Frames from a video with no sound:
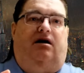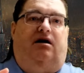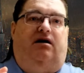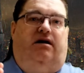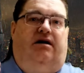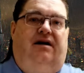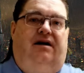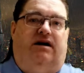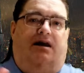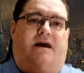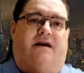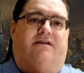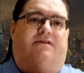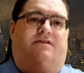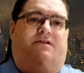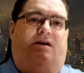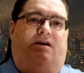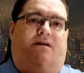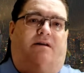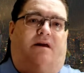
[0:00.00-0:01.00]

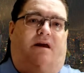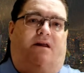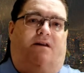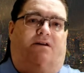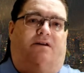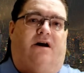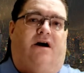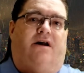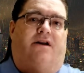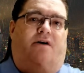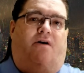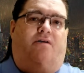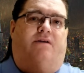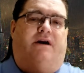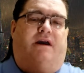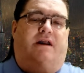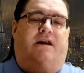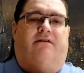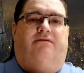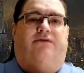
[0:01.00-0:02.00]
condensed and done
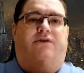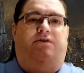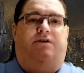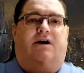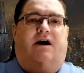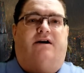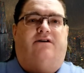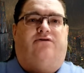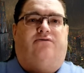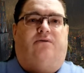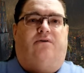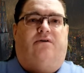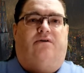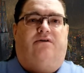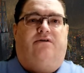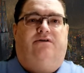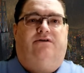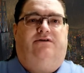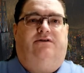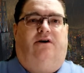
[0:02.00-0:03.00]
only in a few dice
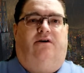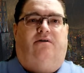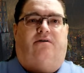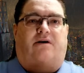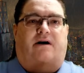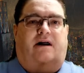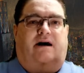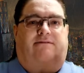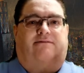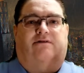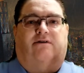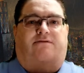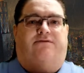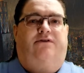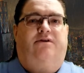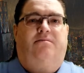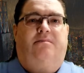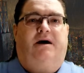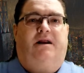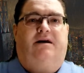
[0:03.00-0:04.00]
rolls. So after a
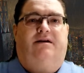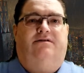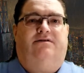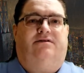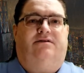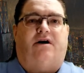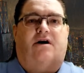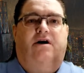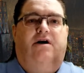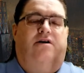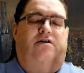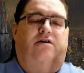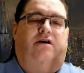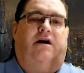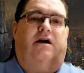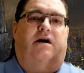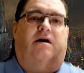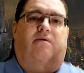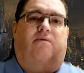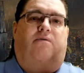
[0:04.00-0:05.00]
few minutes, you
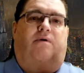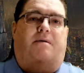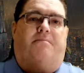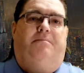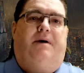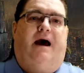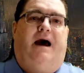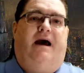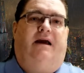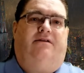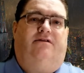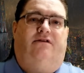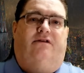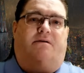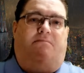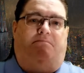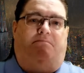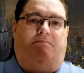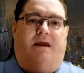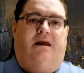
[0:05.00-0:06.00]
can get right back to the
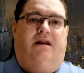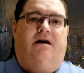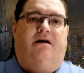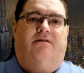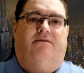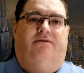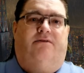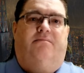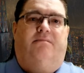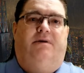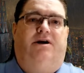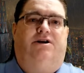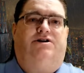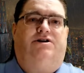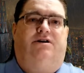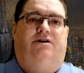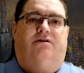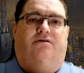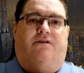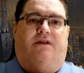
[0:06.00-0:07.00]
meat of the
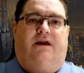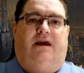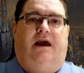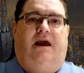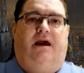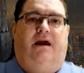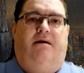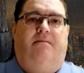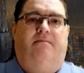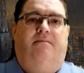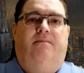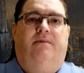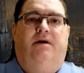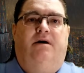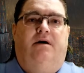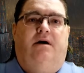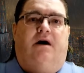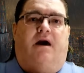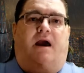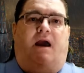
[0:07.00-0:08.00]
mission or the game.
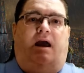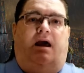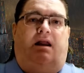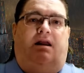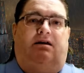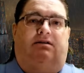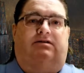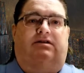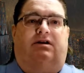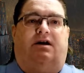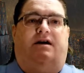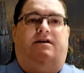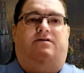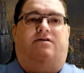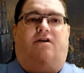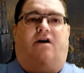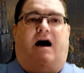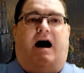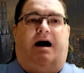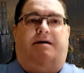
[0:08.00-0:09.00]
And it's a nice
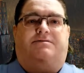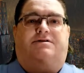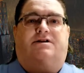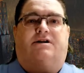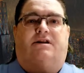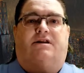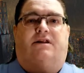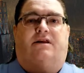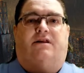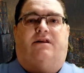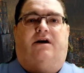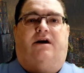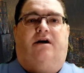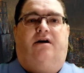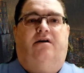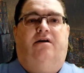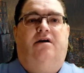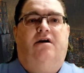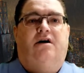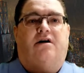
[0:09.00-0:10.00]
little option in
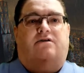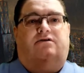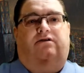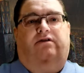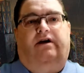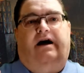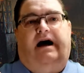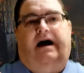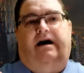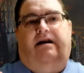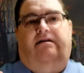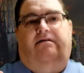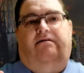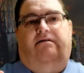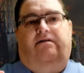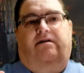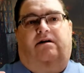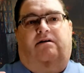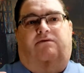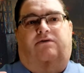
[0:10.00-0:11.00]
there so that
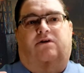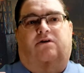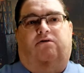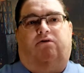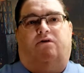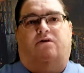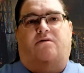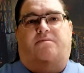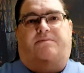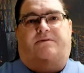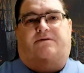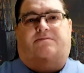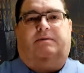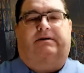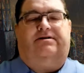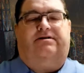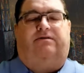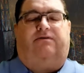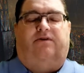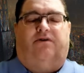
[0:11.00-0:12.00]
if your group,
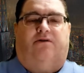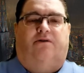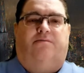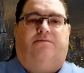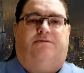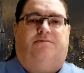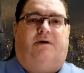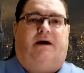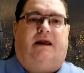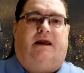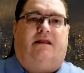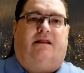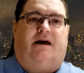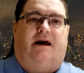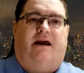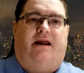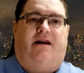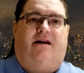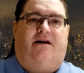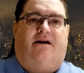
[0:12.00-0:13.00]
especially if your group's playing
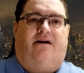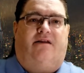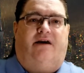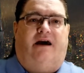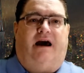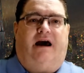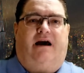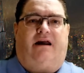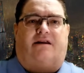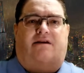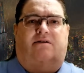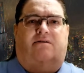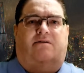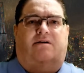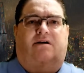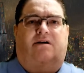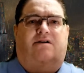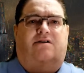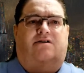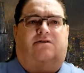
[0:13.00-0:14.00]
late and all that, and you
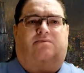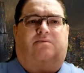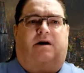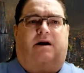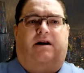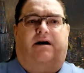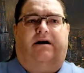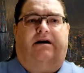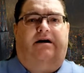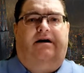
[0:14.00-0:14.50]
just want to